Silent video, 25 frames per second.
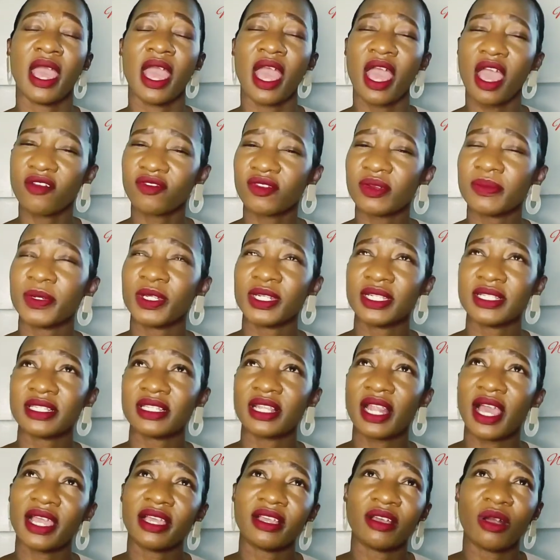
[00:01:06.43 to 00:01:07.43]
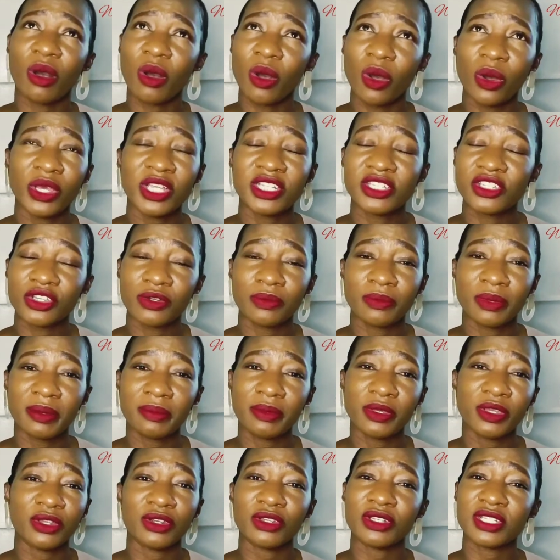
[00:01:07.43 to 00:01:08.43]
everybody's like oh it's your
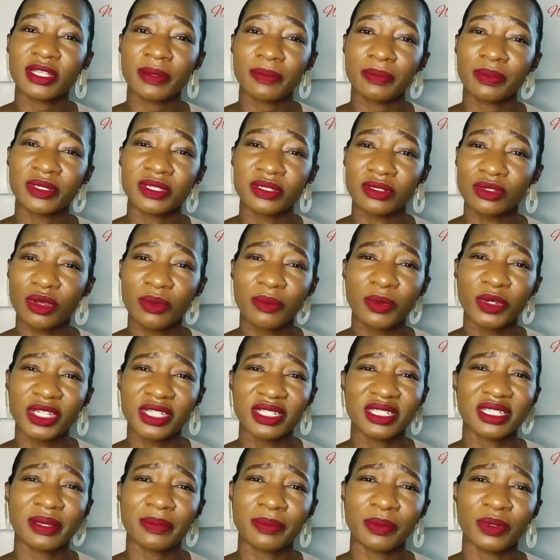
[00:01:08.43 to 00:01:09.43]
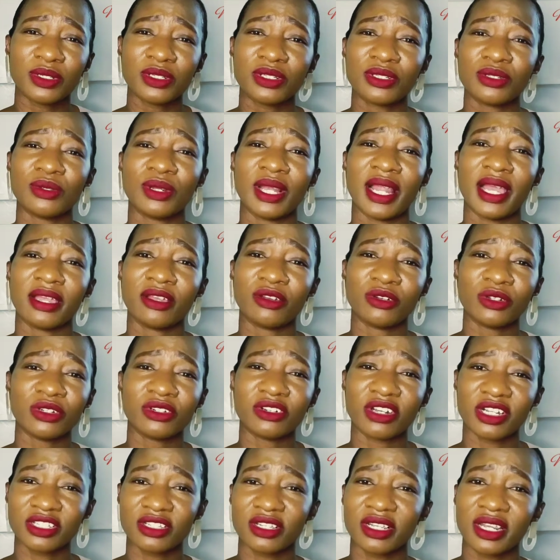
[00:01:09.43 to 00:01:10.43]
baby you're not supposed nobody's supposed to like
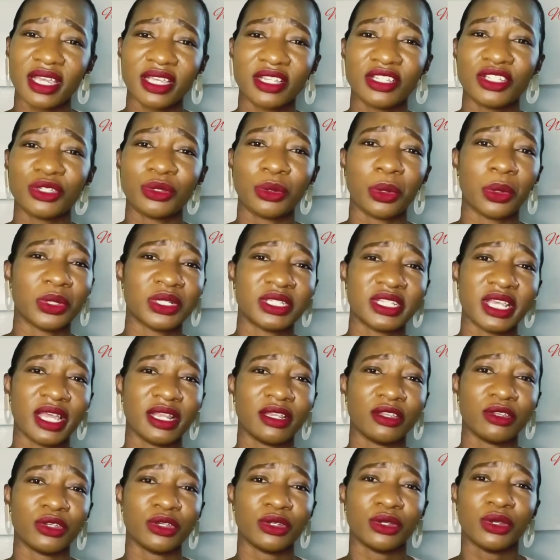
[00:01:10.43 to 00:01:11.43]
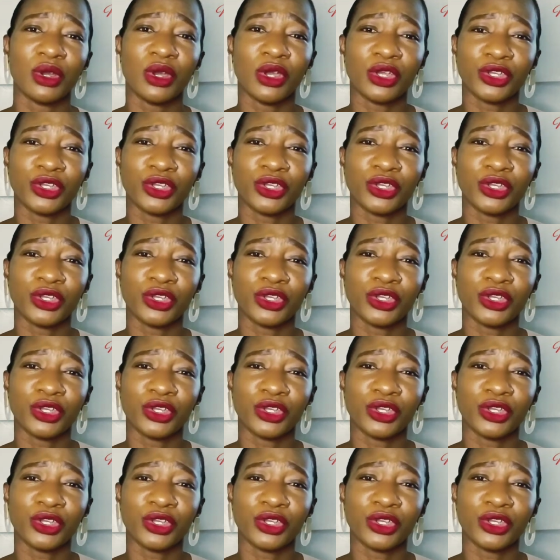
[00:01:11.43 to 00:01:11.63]
congratulate you or tell you